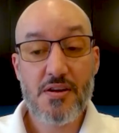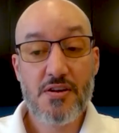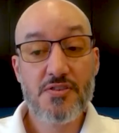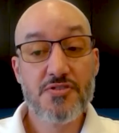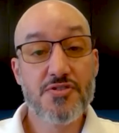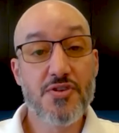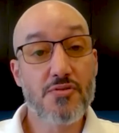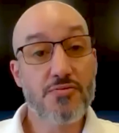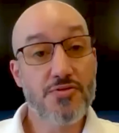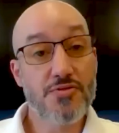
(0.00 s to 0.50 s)

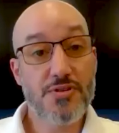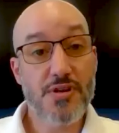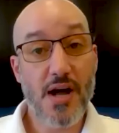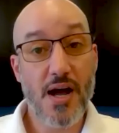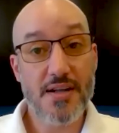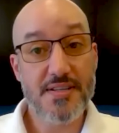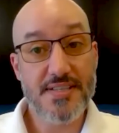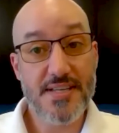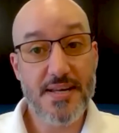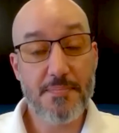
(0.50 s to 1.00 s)
So
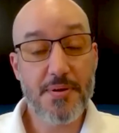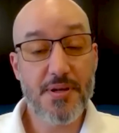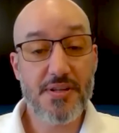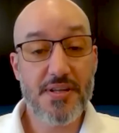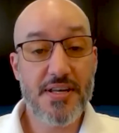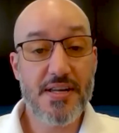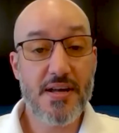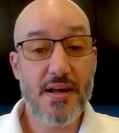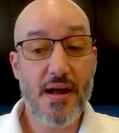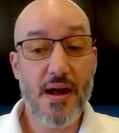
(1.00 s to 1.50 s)

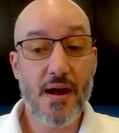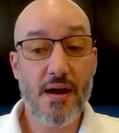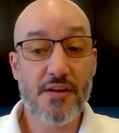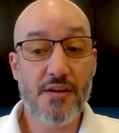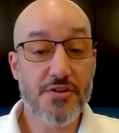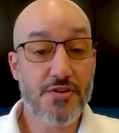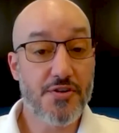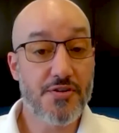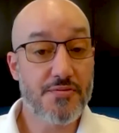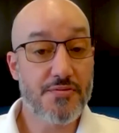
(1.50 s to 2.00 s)
typically
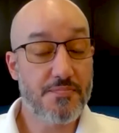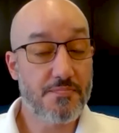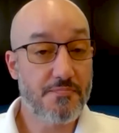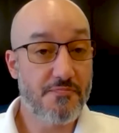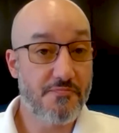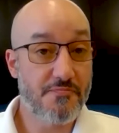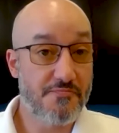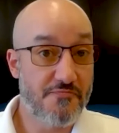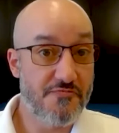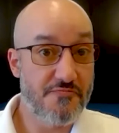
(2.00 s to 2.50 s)
under
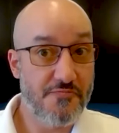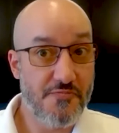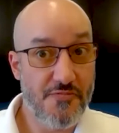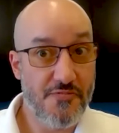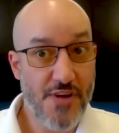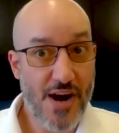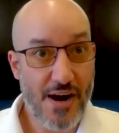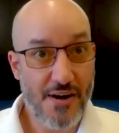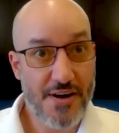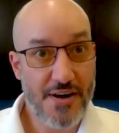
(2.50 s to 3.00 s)

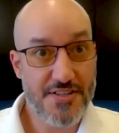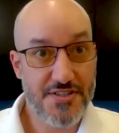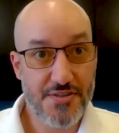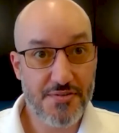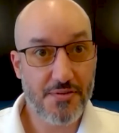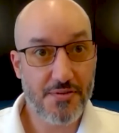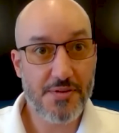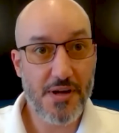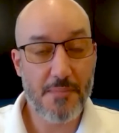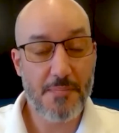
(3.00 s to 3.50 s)

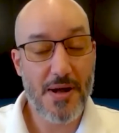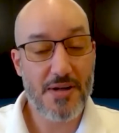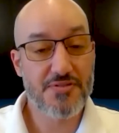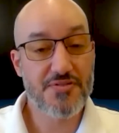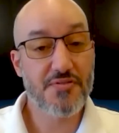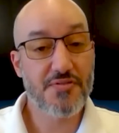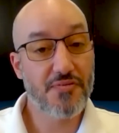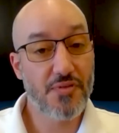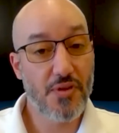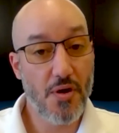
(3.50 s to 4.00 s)
various amounts
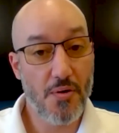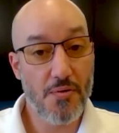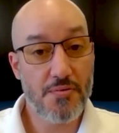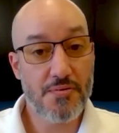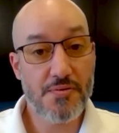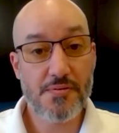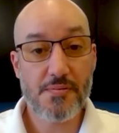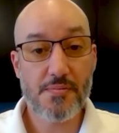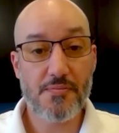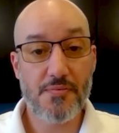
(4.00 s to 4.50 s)
of
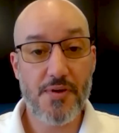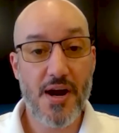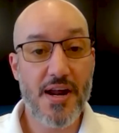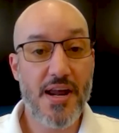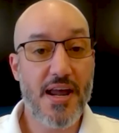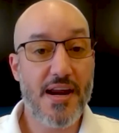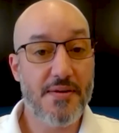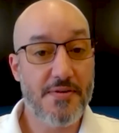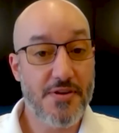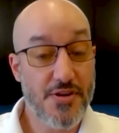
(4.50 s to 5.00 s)
load, right,
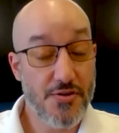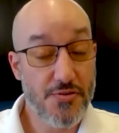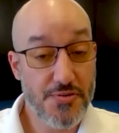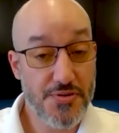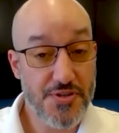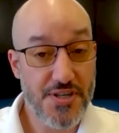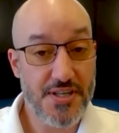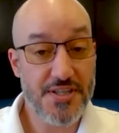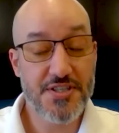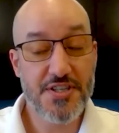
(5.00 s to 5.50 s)
and
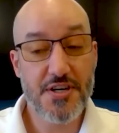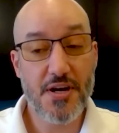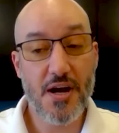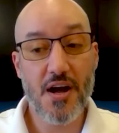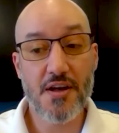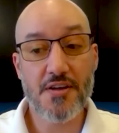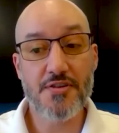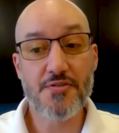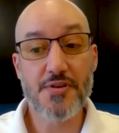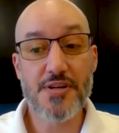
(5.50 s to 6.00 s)
usage,
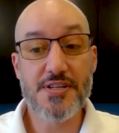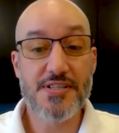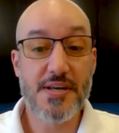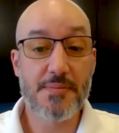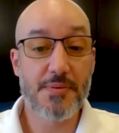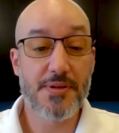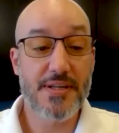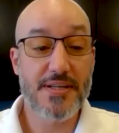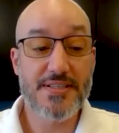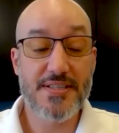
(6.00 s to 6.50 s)
you can
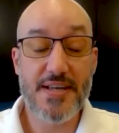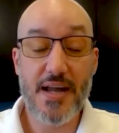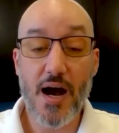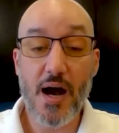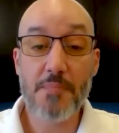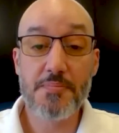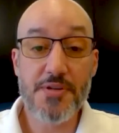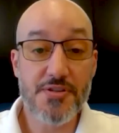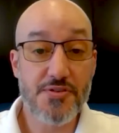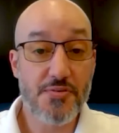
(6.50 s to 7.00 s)
typically see
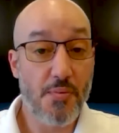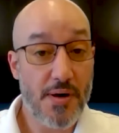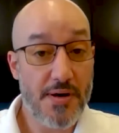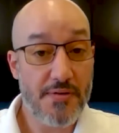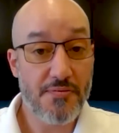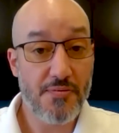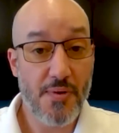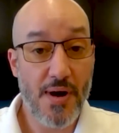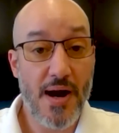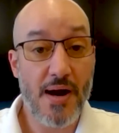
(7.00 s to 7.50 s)
up to
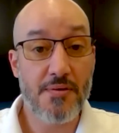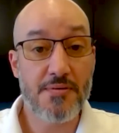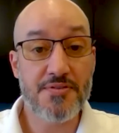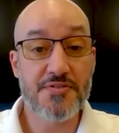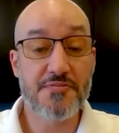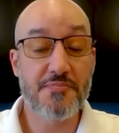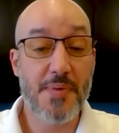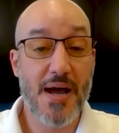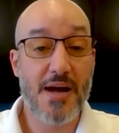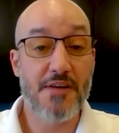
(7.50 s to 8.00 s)
24
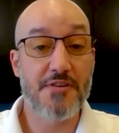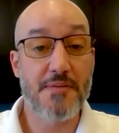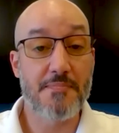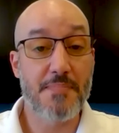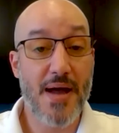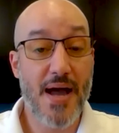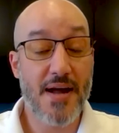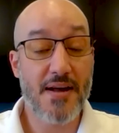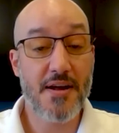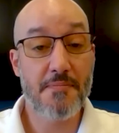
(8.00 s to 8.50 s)
hours of battery
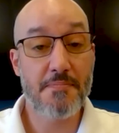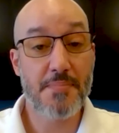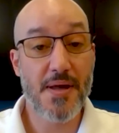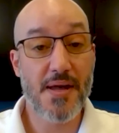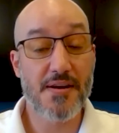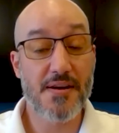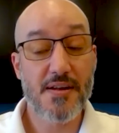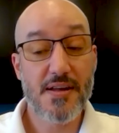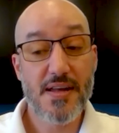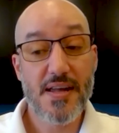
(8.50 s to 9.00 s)
backup.
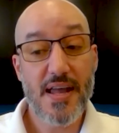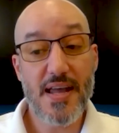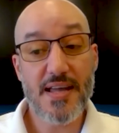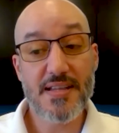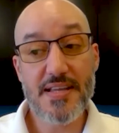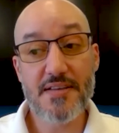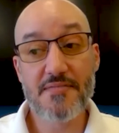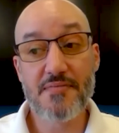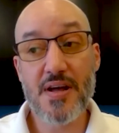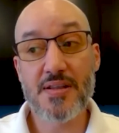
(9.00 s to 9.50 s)
And in
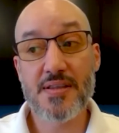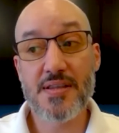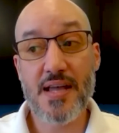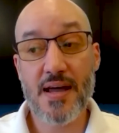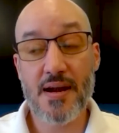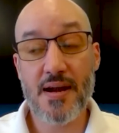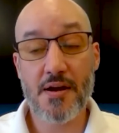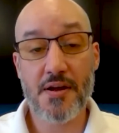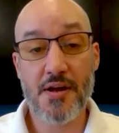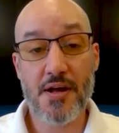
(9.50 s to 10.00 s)
the event
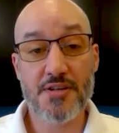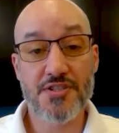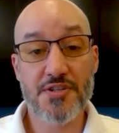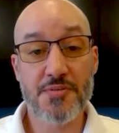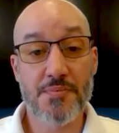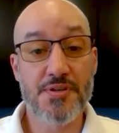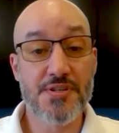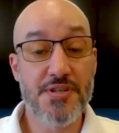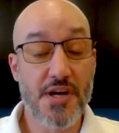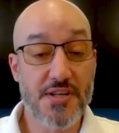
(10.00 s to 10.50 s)
that a
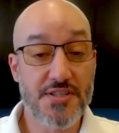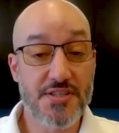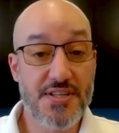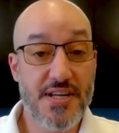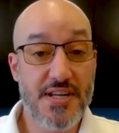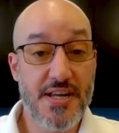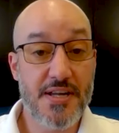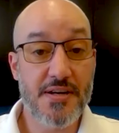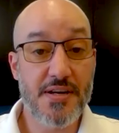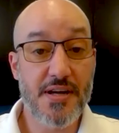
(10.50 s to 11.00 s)
customer does
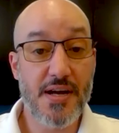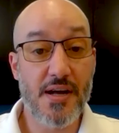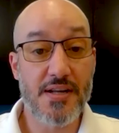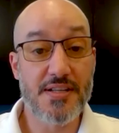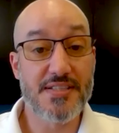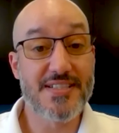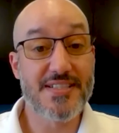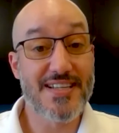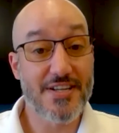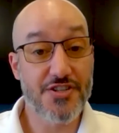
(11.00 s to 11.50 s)
need
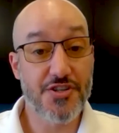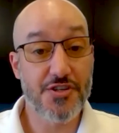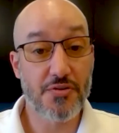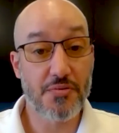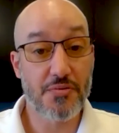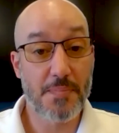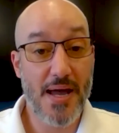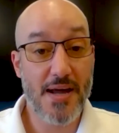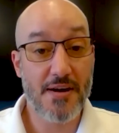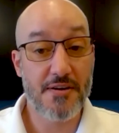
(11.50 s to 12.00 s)
additional
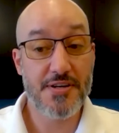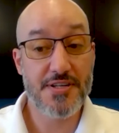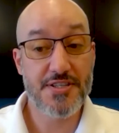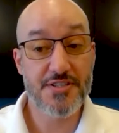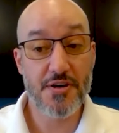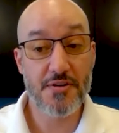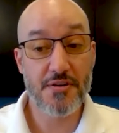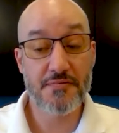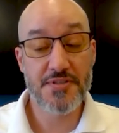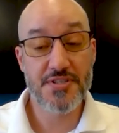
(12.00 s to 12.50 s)
battery
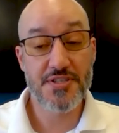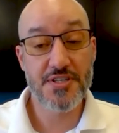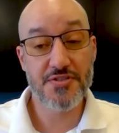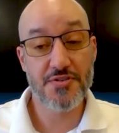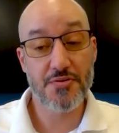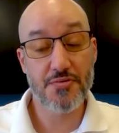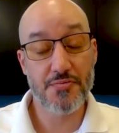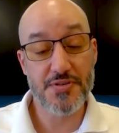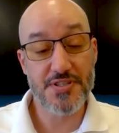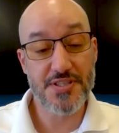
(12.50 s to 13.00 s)
services
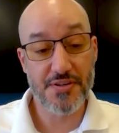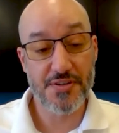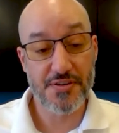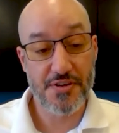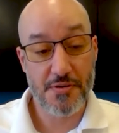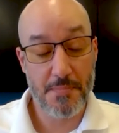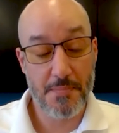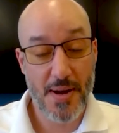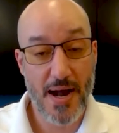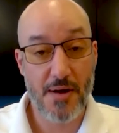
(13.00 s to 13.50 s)
or
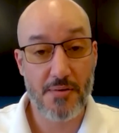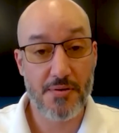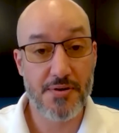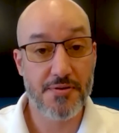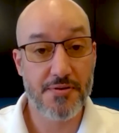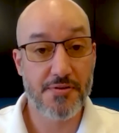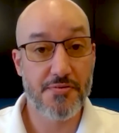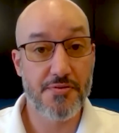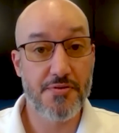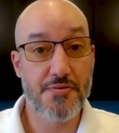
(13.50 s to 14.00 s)
resilient power
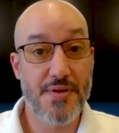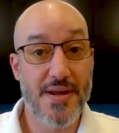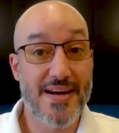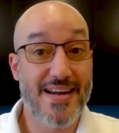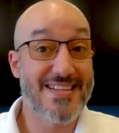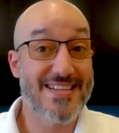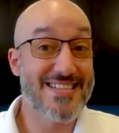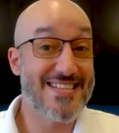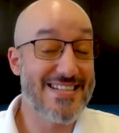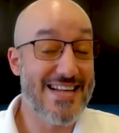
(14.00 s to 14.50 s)
through an
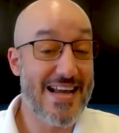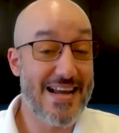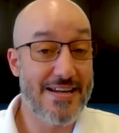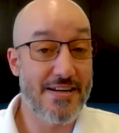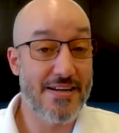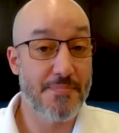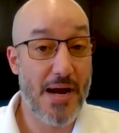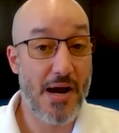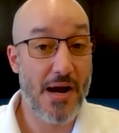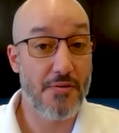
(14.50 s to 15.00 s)

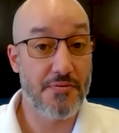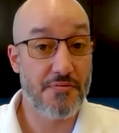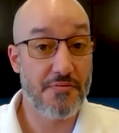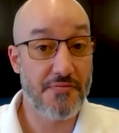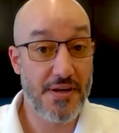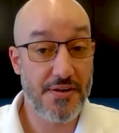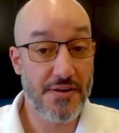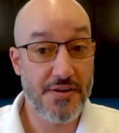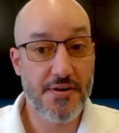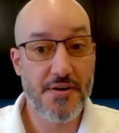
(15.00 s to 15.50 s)
extended power
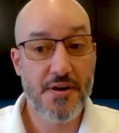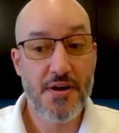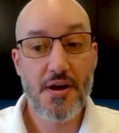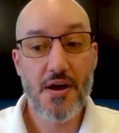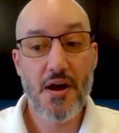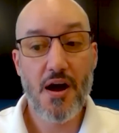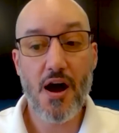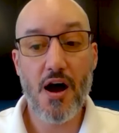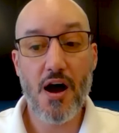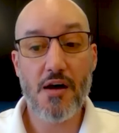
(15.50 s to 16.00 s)
failure,
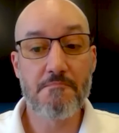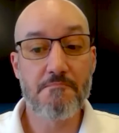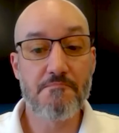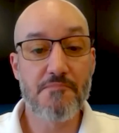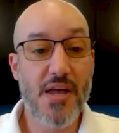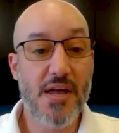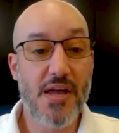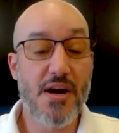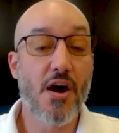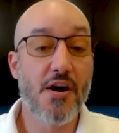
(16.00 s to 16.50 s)
an
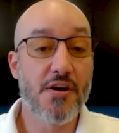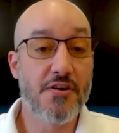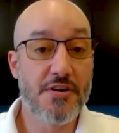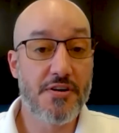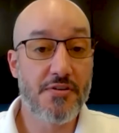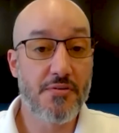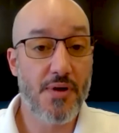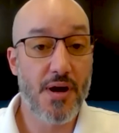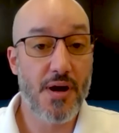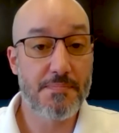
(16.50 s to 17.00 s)

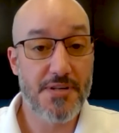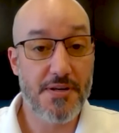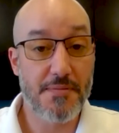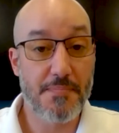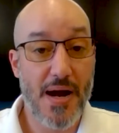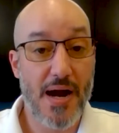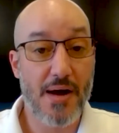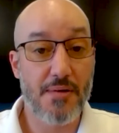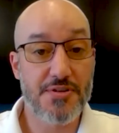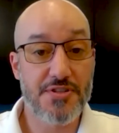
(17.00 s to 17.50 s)
uninterrupted
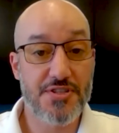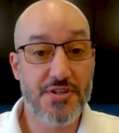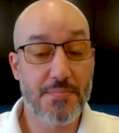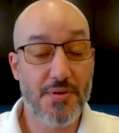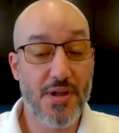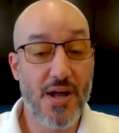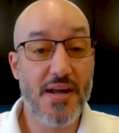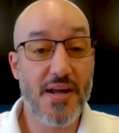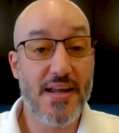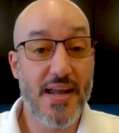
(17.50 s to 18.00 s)
power
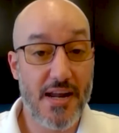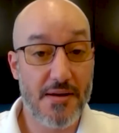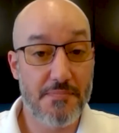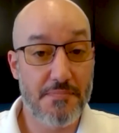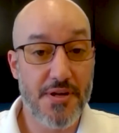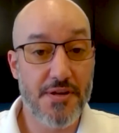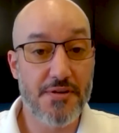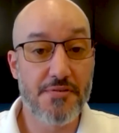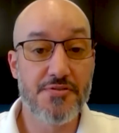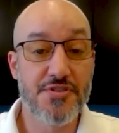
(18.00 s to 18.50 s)
supply can
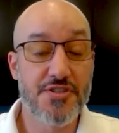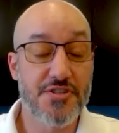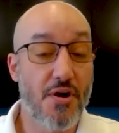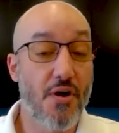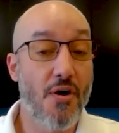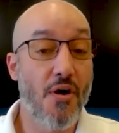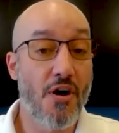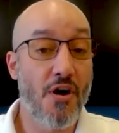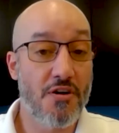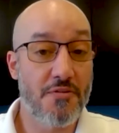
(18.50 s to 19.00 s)
be used to
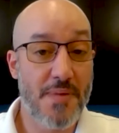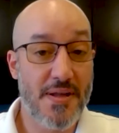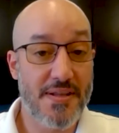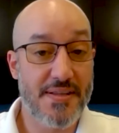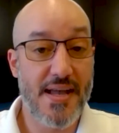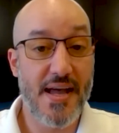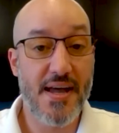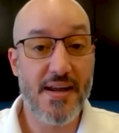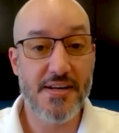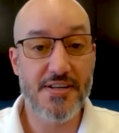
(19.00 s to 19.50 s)
augment
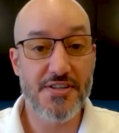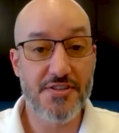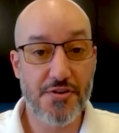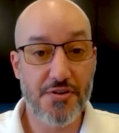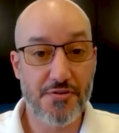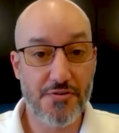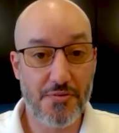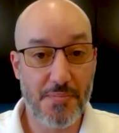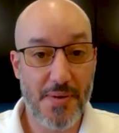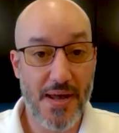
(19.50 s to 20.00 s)
that
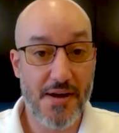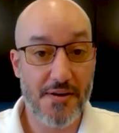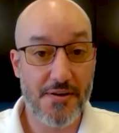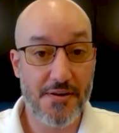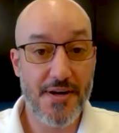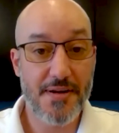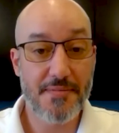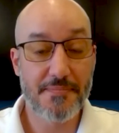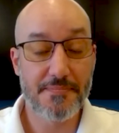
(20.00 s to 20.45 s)
internal battery.